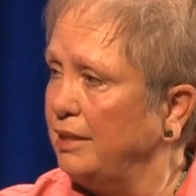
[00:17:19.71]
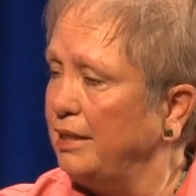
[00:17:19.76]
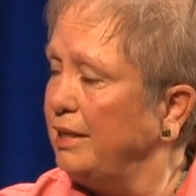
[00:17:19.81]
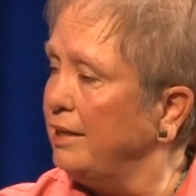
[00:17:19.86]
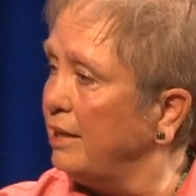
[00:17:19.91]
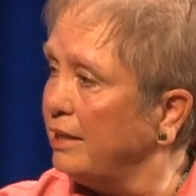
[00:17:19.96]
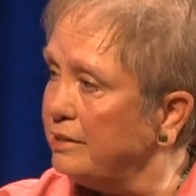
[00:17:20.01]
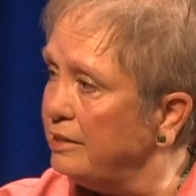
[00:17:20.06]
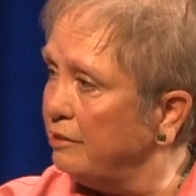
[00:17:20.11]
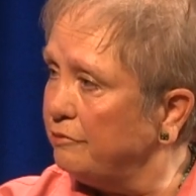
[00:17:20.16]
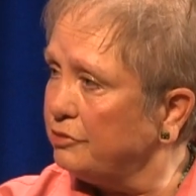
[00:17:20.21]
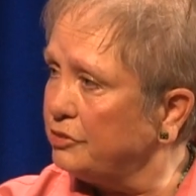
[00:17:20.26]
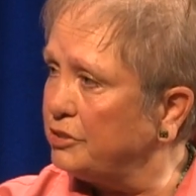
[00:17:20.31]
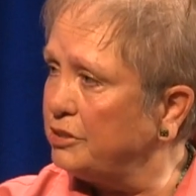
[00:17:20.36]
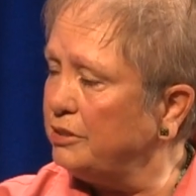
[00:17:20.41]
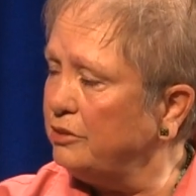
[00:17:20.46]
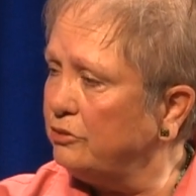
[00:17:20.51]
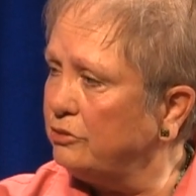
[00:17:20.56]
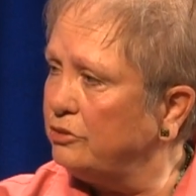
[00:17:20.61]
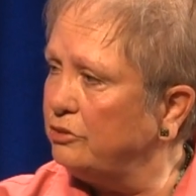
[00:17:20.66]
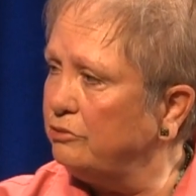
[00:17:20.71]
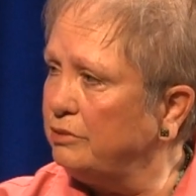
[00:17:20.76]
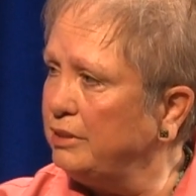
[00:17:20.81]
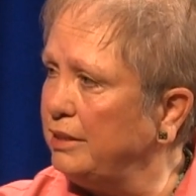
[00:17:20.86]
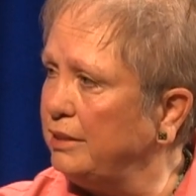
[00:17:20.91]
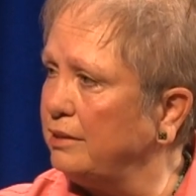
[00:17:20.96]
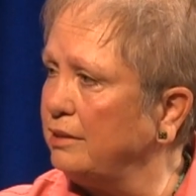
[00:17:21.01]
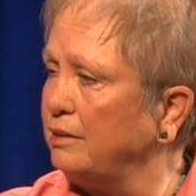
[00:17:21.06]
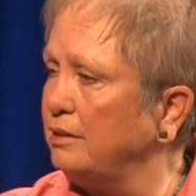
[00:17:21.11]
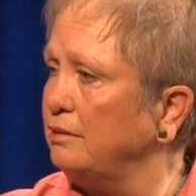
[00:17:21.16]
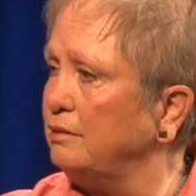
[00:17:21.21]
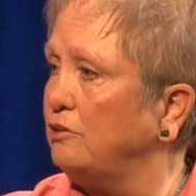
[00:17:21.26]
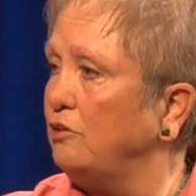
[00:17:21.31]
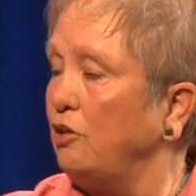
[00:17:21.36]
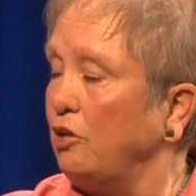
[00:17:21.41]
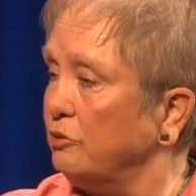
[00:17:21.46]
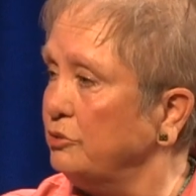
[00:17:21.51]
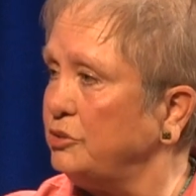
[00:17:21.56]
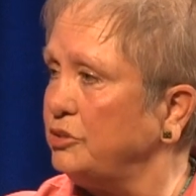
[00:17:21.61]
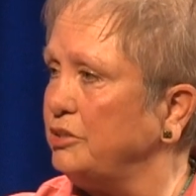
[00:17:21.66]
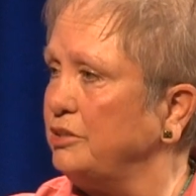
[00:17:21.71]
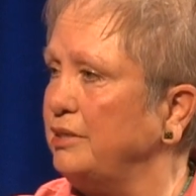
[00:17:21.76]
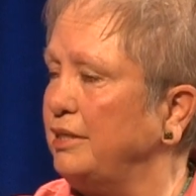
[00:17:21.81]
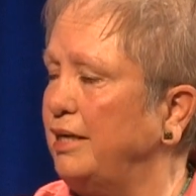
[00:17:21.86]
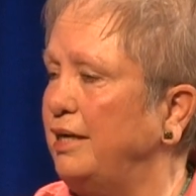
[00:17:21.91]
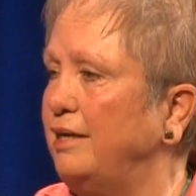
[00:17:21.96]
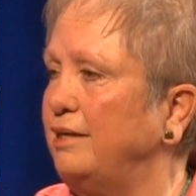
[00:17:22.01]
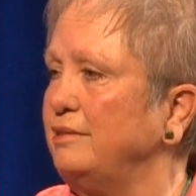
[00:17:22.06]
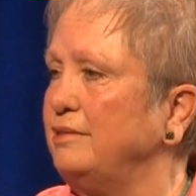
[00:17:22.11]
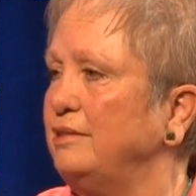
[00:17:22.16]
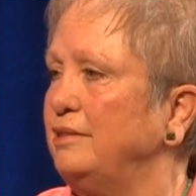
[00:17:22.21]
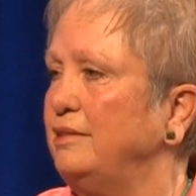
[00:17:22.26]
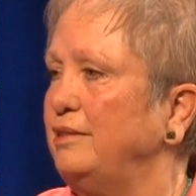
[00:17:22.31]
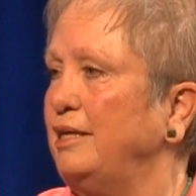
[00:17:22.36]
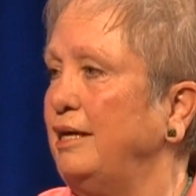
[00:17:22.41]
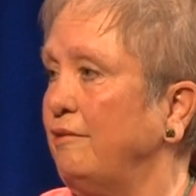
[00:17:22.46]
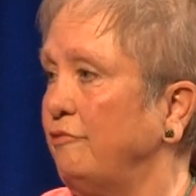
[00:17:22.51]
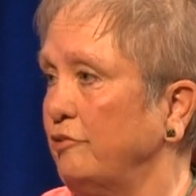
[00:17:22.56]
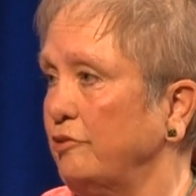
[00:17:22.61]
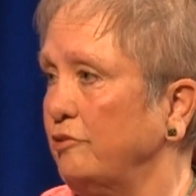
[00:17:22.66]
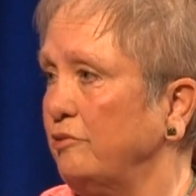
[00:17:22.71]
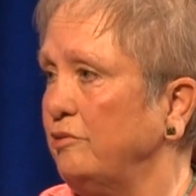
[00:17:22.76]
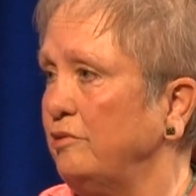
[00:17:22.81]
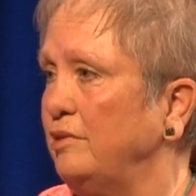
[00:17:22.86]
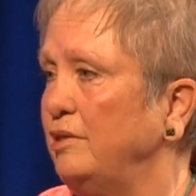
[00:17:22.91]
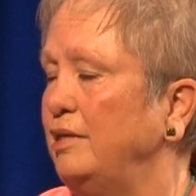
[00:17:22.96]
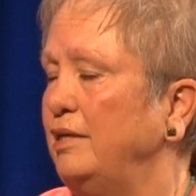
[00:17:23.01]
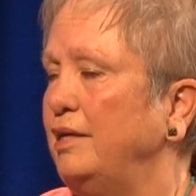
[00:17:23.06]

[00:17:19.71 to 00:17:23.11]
And I'd never seen her do anything close to that, ever.